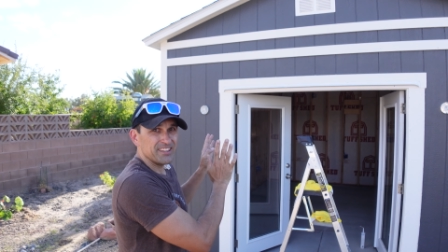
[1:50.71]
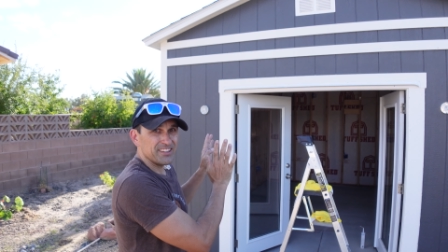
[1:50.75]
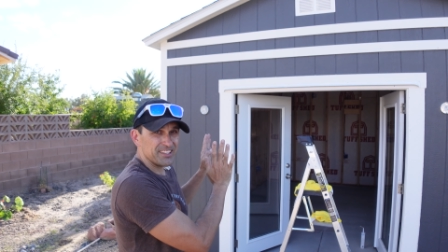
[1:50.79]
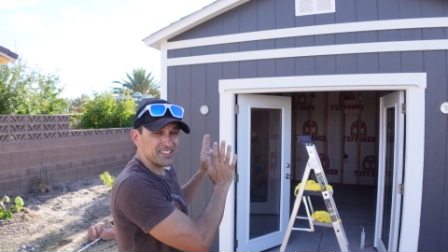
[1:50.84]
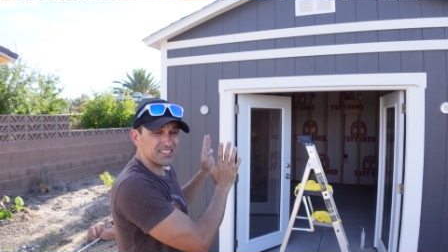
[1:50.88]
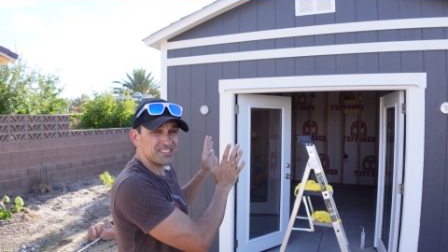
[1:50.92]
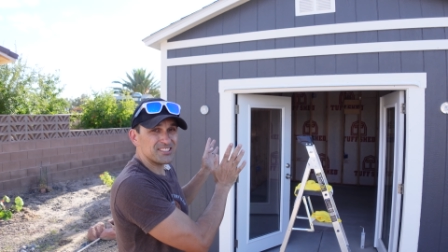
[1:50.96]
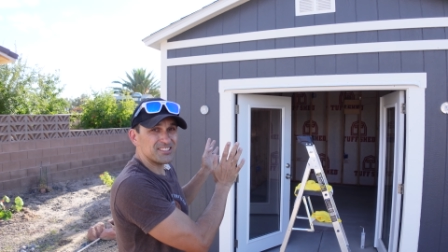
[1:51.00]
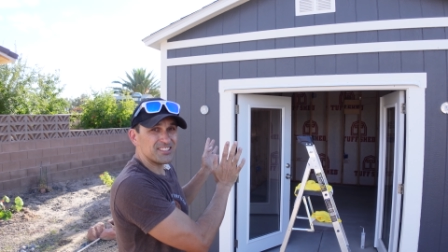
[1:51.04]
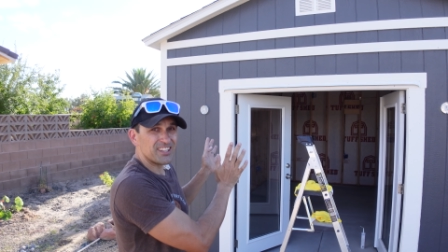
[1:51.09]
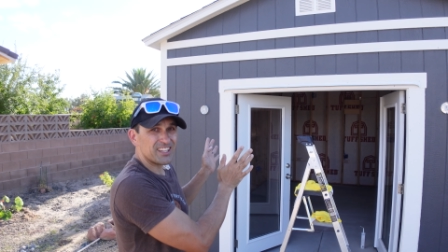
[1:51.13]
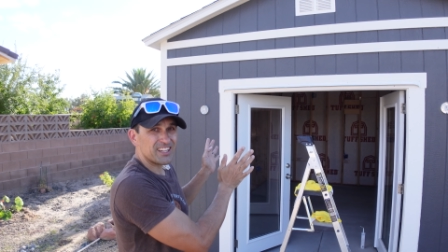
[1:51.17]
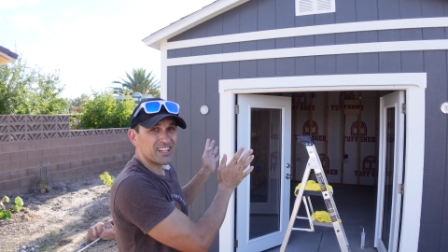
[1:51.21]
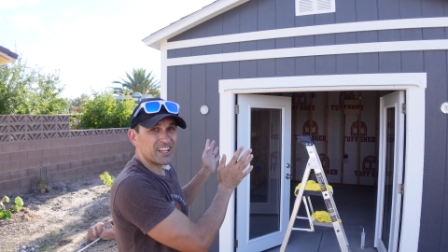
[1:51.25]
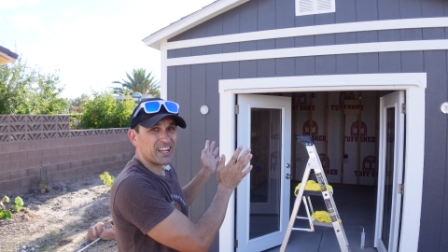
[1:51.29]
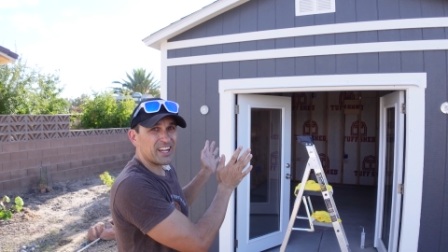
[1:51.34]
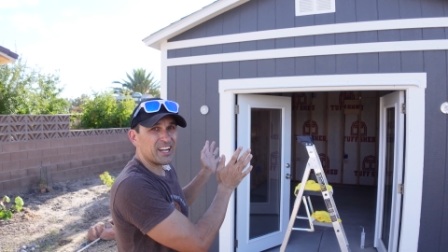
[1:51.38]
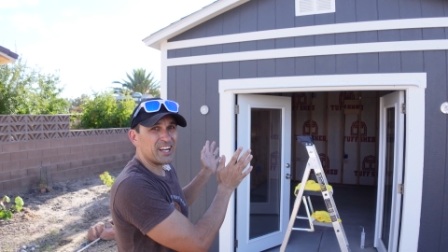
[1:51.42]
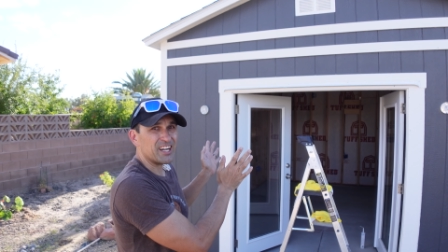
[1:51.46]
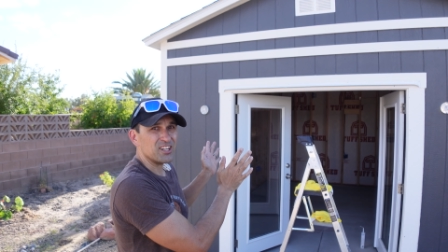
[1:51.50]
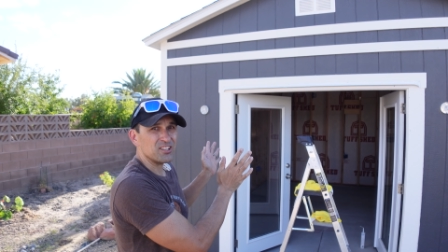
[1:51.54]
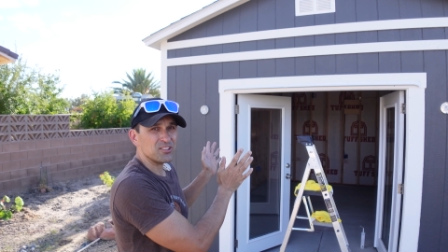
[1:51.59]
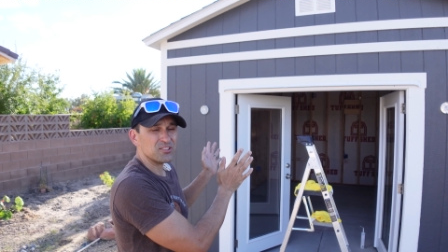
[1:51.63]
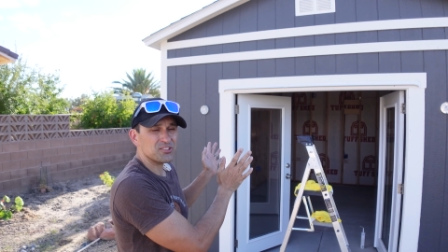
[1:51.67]
This is not a
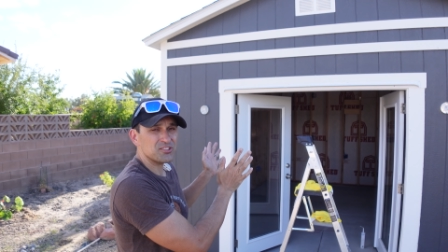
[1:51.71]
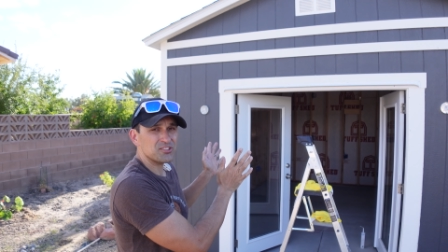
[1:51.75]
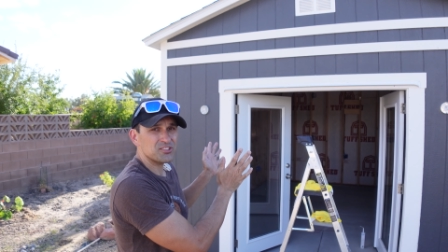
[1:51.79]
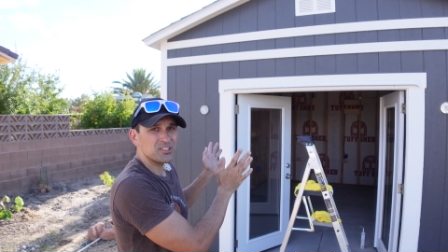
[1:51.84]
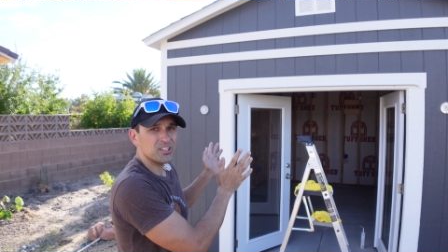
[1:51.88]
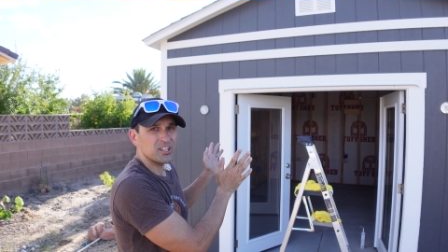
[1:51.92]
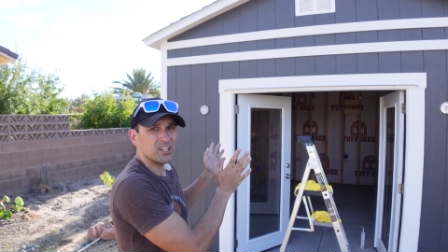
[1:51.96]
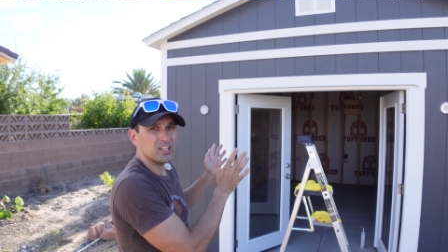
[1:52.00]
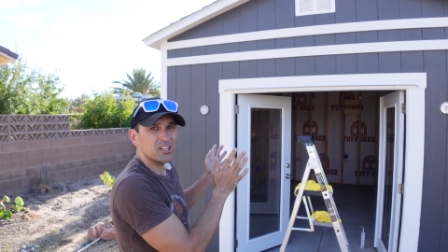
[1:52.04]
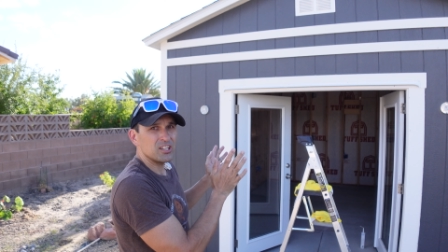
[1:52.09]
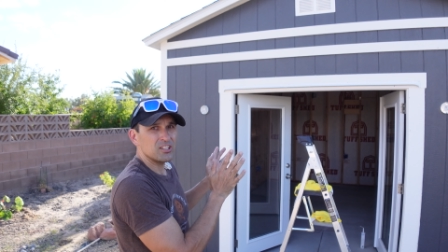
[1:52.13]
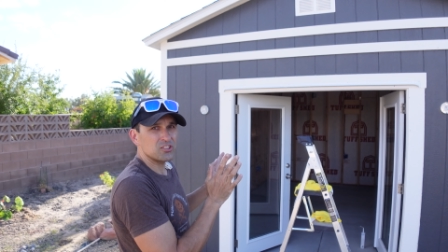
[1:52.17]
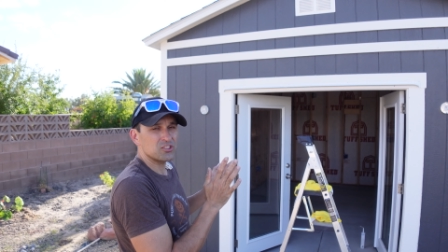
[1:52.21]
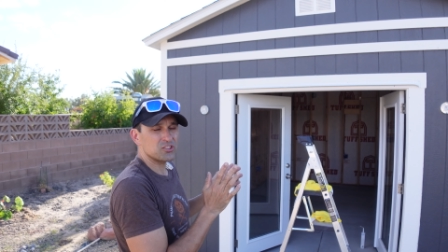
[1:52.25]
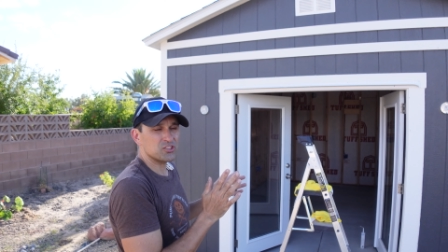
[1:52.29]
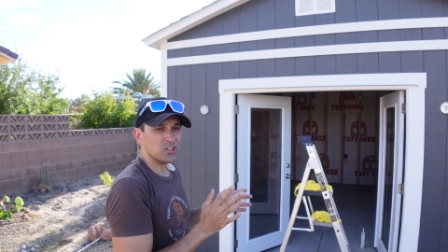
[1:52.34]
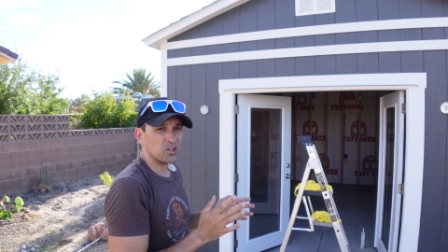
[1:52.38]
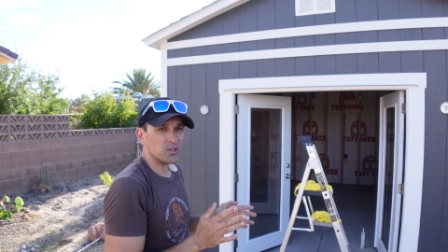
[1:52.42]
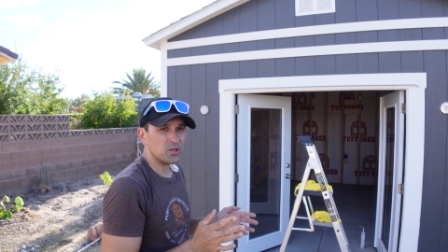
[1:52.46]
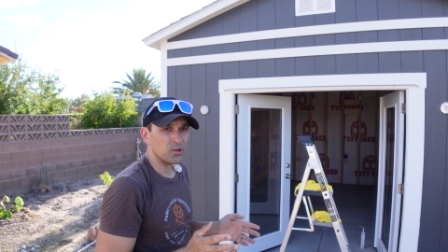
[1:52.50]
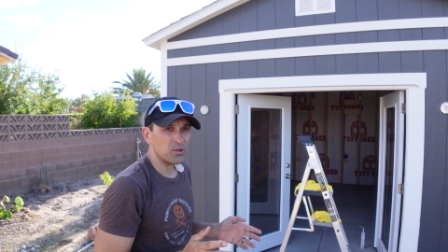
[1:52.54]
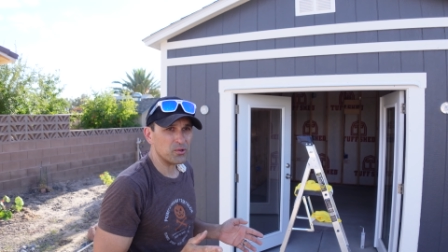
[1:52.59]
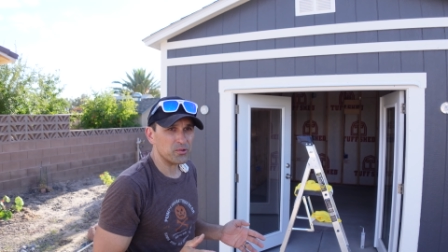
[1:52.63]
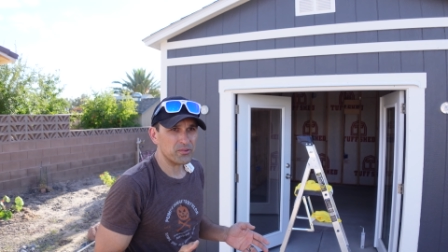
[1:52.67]
house.
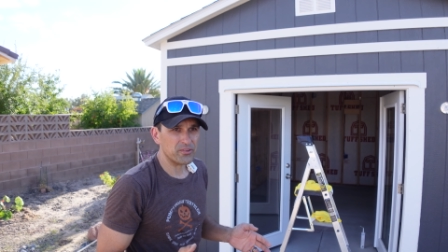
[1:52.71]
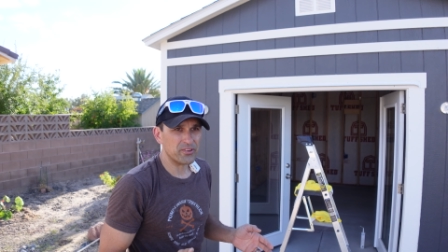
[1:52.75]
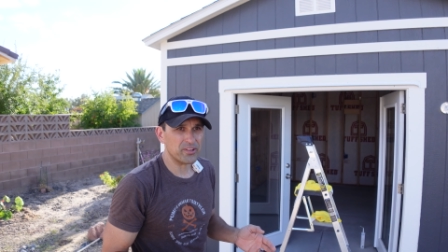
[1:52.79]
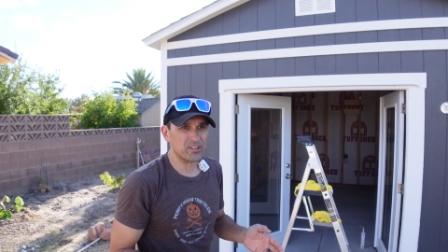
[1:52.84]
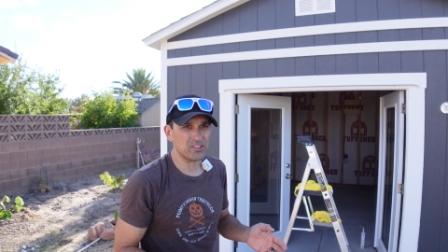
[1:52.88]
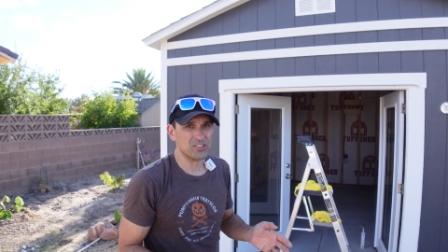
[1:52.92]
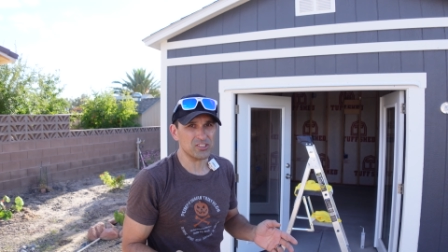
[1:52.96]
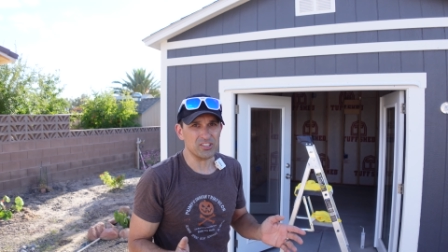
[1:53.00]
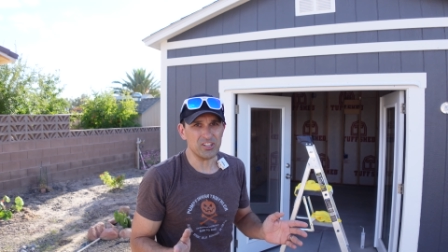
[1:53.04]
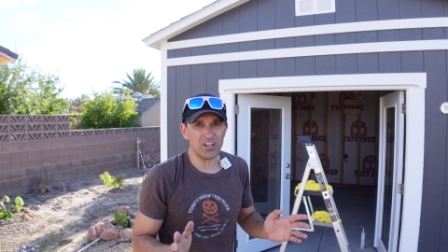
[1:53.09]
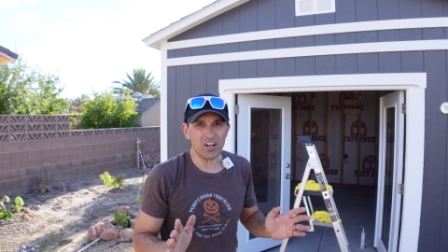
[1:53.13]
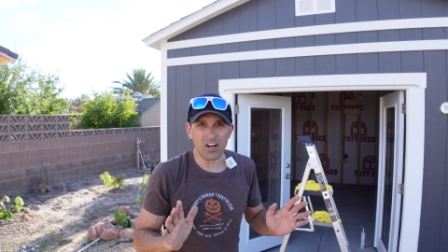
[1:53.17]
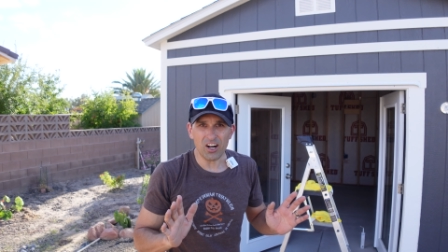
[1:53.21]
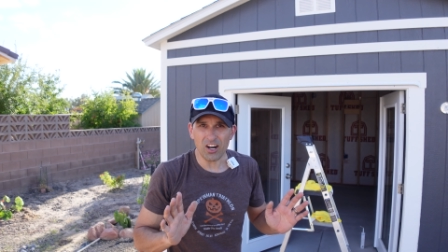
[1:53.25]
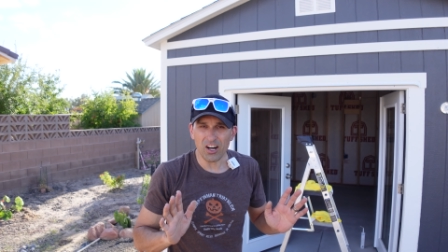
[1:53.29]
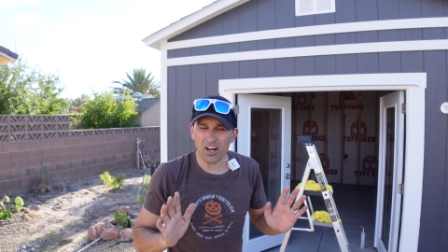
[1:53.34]
So there's an